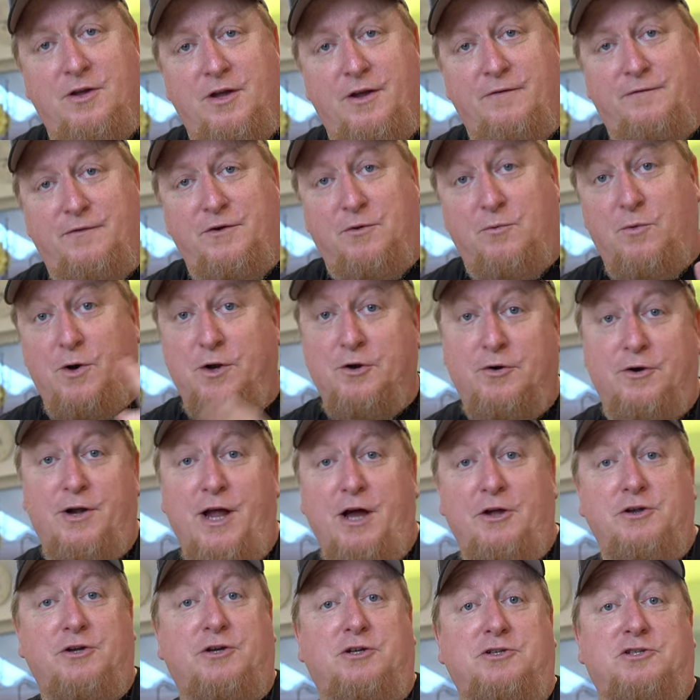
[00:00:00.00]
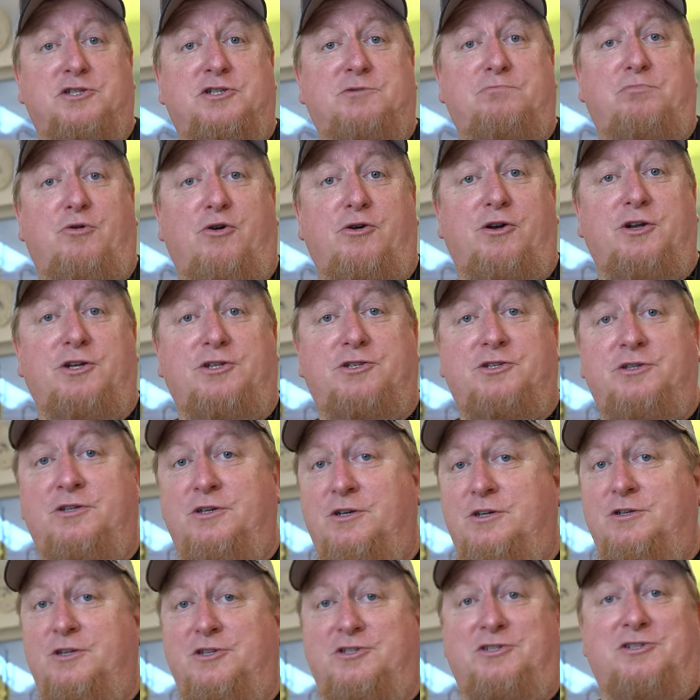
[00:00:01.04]
If you're wondering how you can support us,
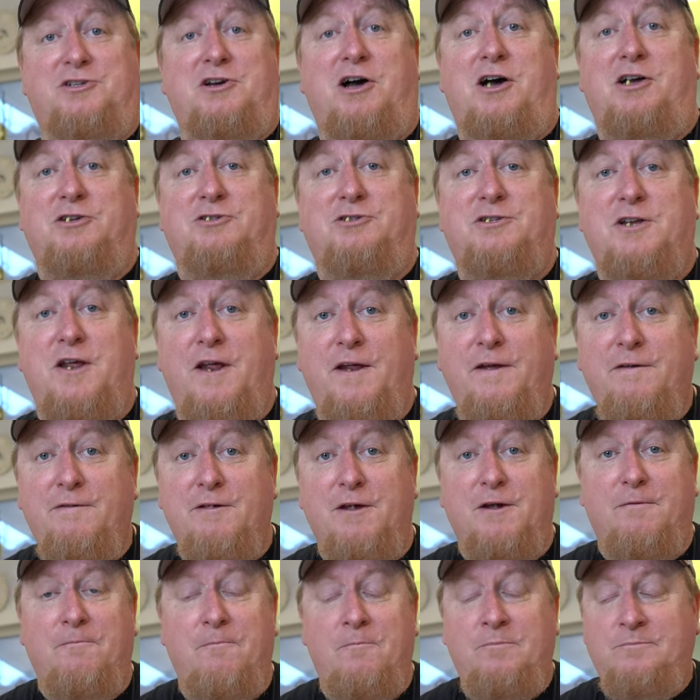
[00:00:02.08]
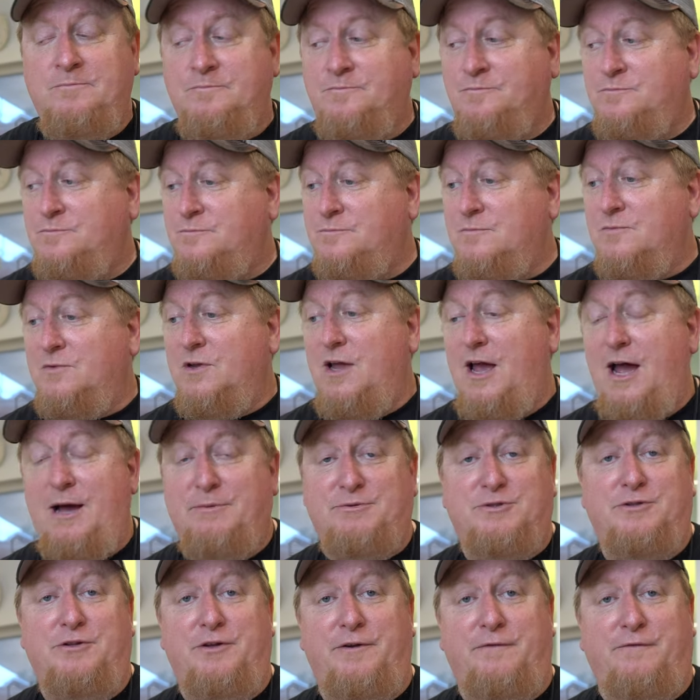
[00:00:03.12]
doesn't cost anything,
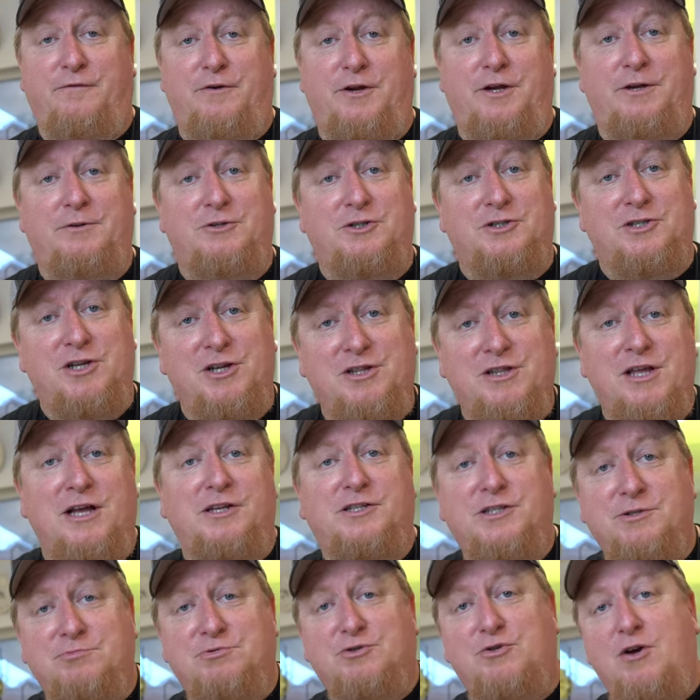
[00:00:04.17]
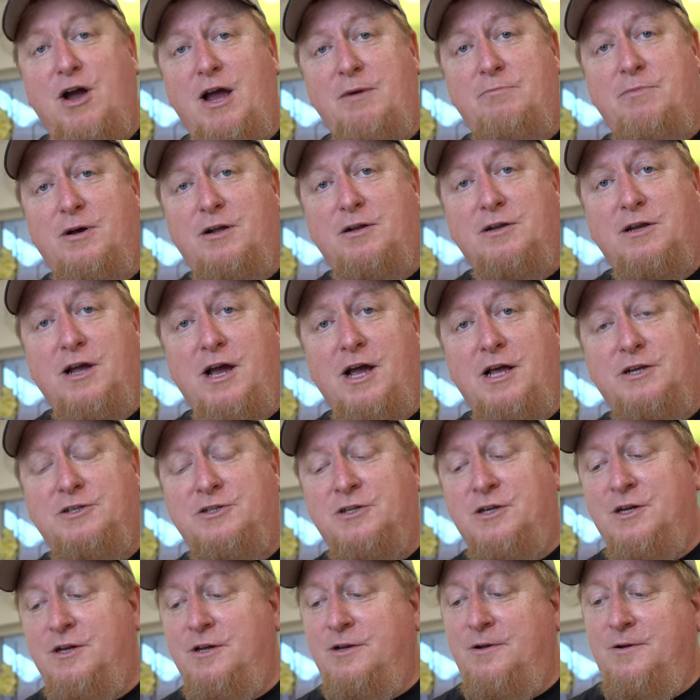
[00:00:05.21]
absolutely free. Just hit that subscribe button,
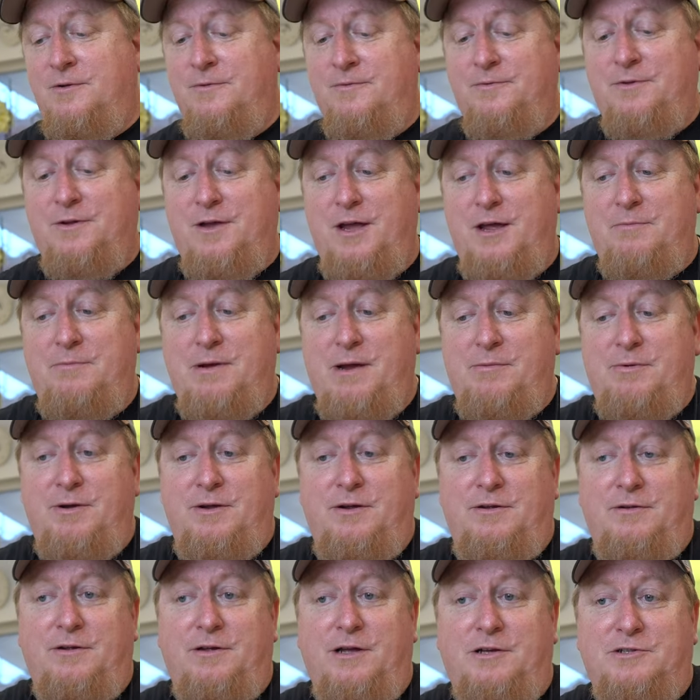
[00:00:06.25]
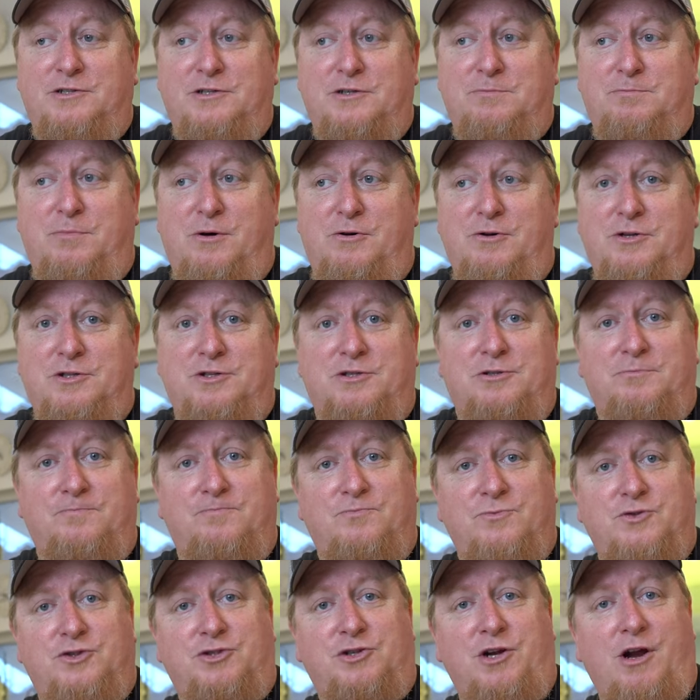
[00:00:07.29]
guys, and maybe as a bonus,
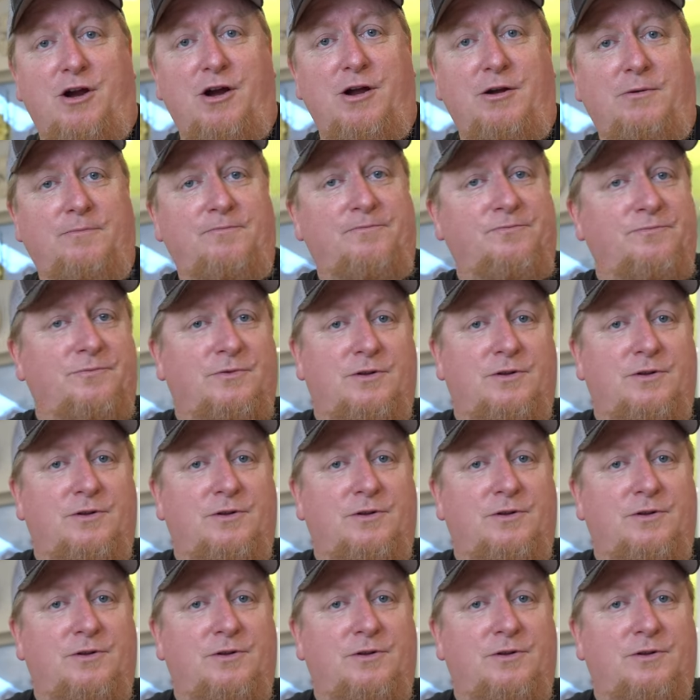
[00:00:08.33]
share it